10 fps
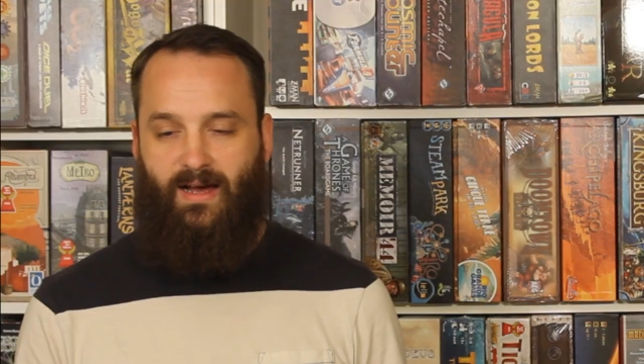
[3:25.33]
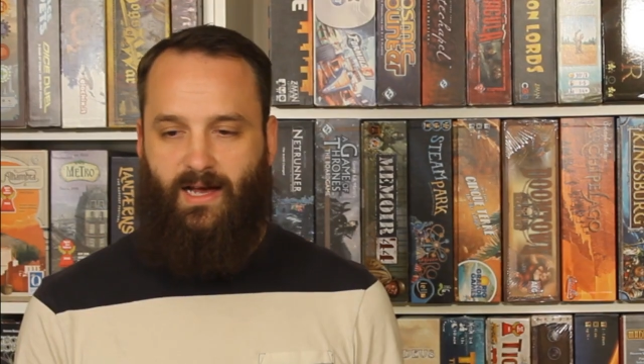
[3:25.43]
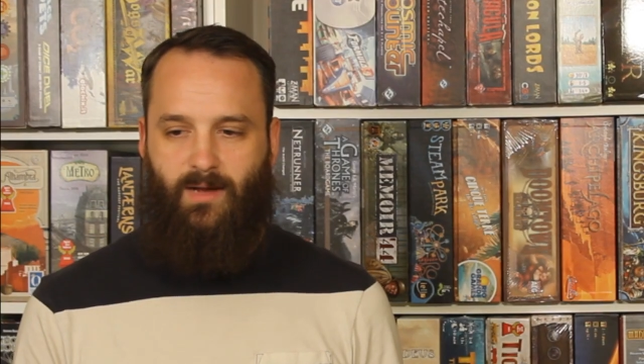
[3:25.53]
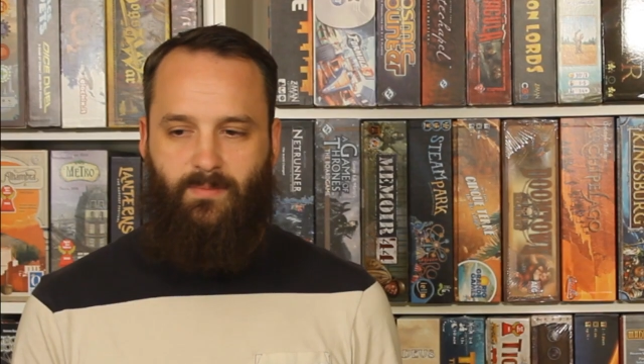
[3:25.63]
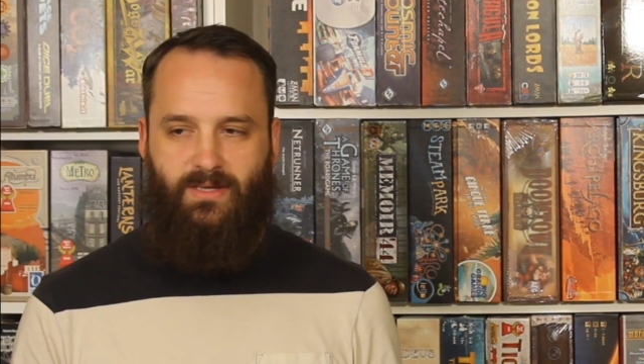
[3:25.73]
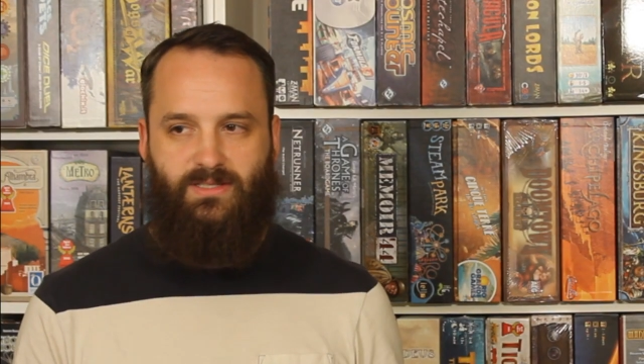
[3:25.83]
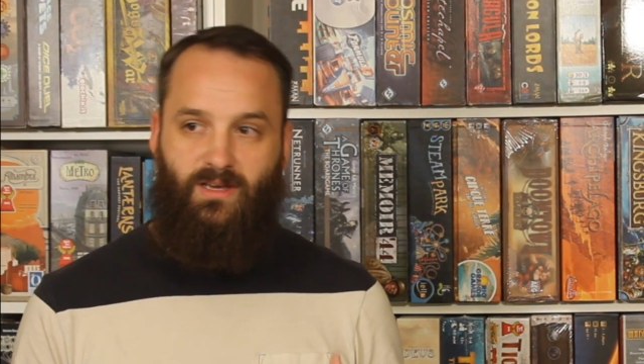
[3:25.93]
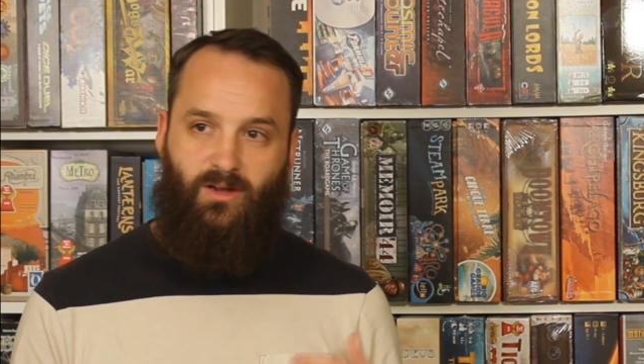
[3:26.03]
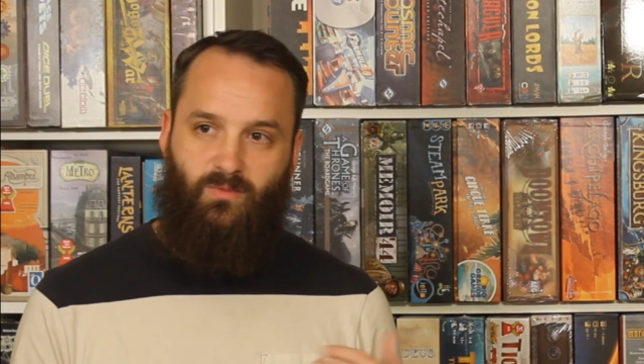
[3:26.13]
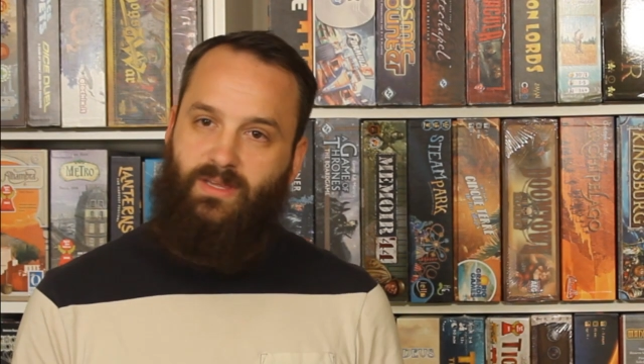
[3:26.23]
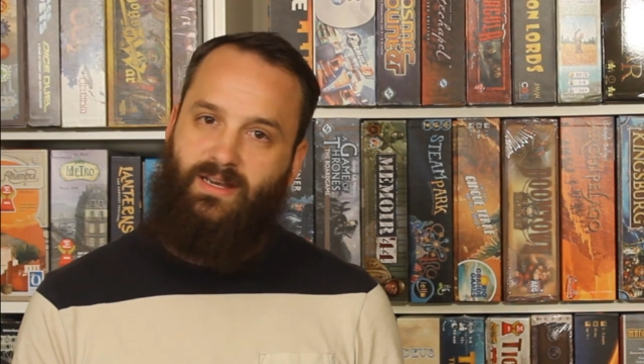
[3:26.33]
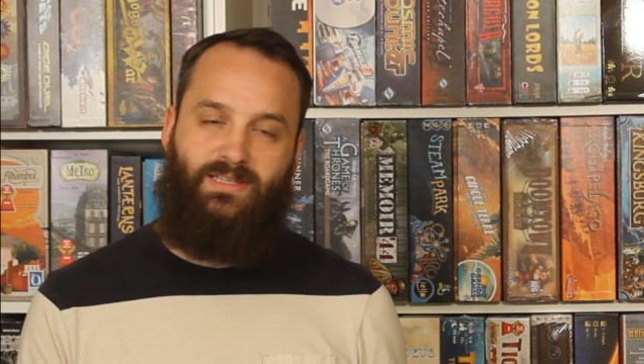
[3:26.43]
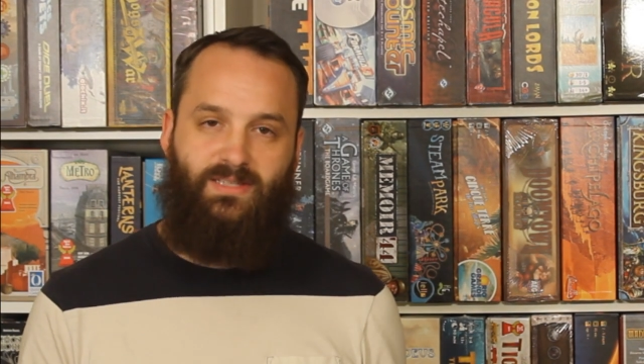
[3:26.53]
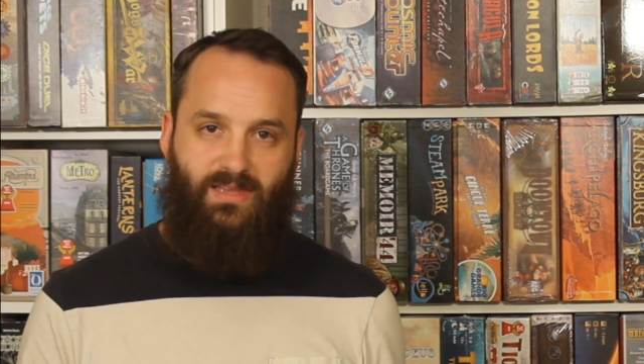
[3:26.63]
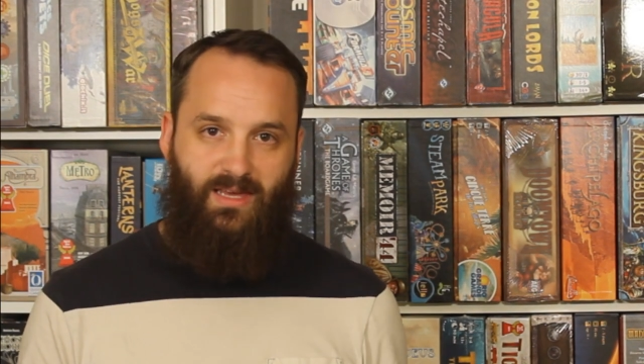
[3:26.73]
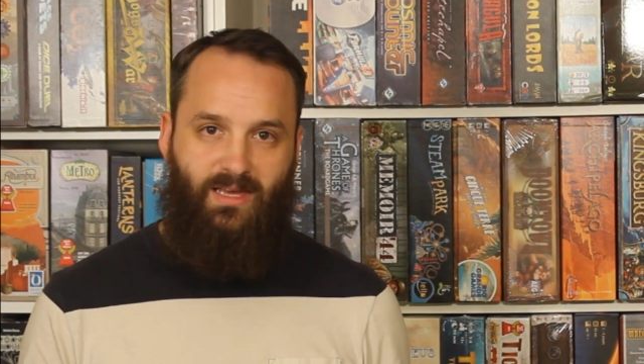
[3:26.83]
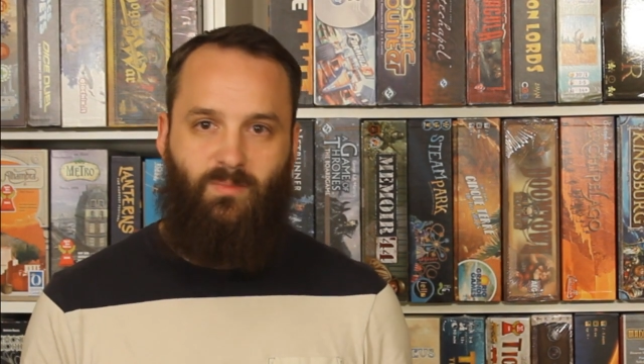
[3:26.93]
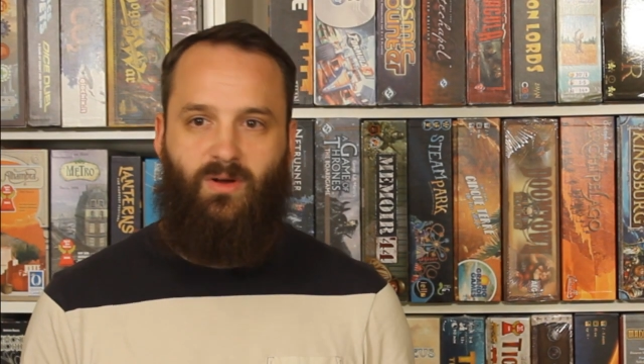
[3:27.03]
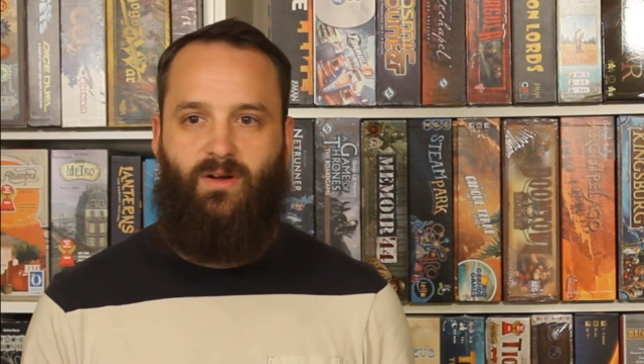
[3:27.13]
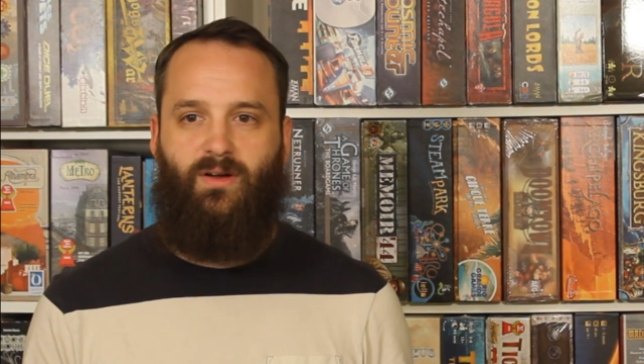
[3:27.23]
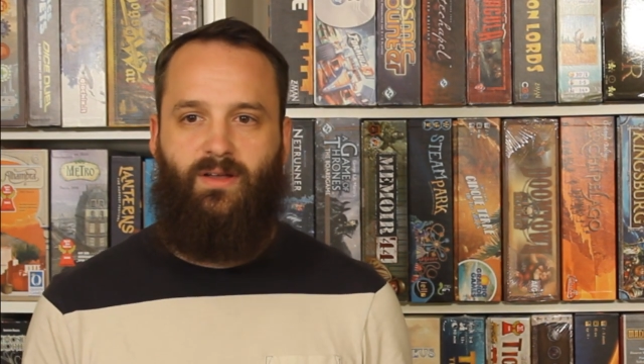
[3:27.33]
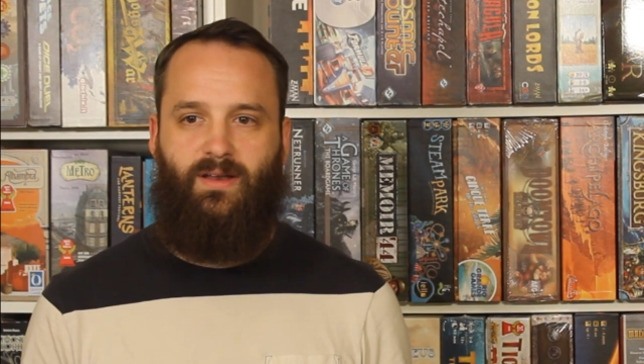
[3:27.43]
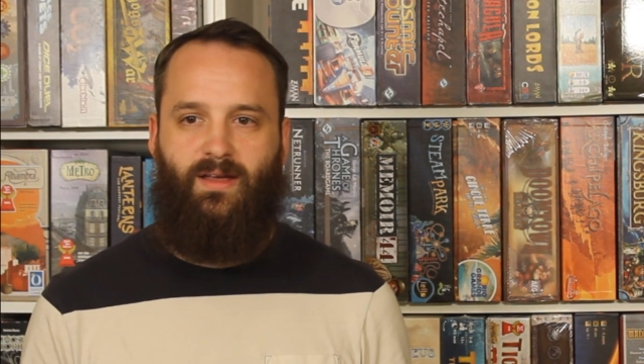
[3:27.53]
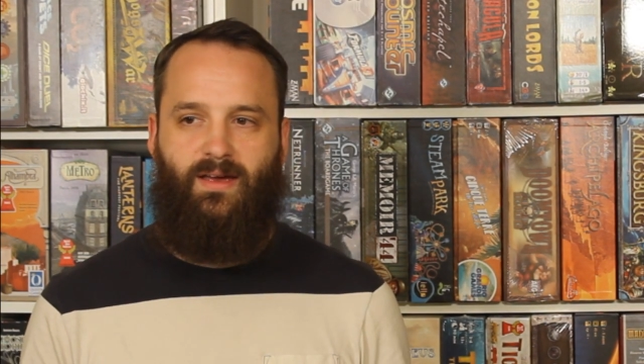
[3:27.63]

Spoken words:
It's a really nice theme on